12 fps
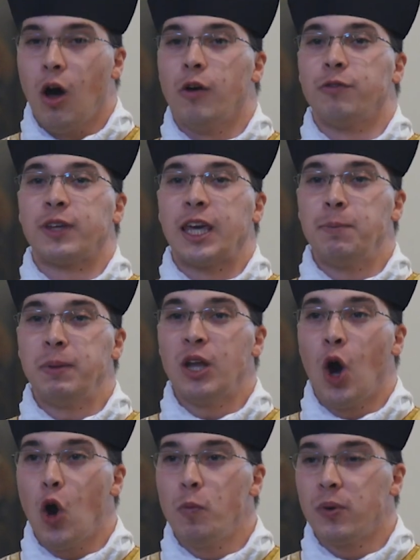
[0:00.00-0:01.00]
of
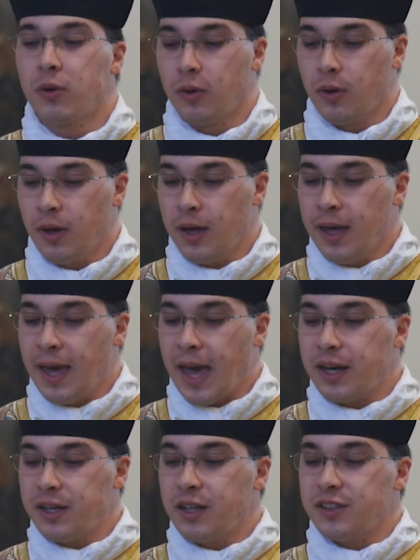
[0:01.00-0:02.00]
keeping hope,
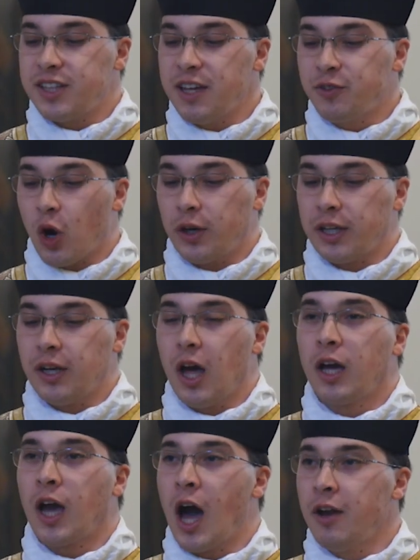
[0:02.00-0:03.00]
and safeguarding
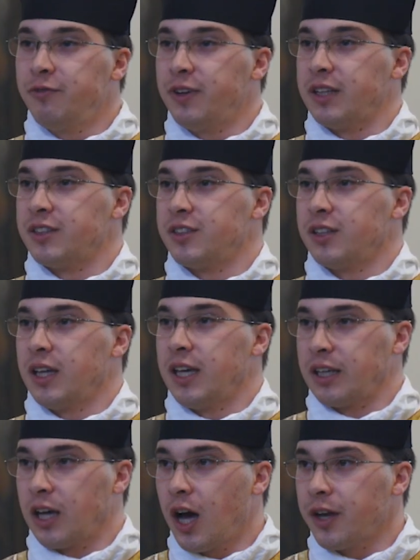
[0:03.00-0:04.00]
a confidence
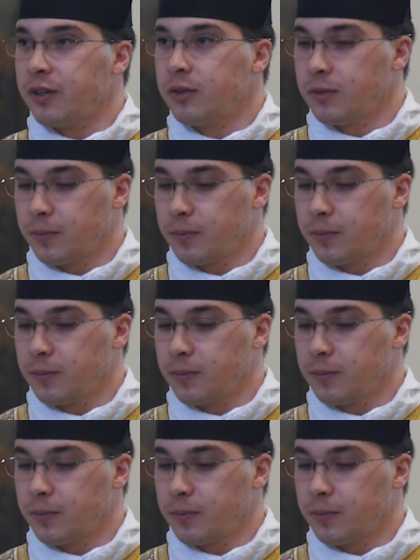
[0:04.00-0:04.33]
in God.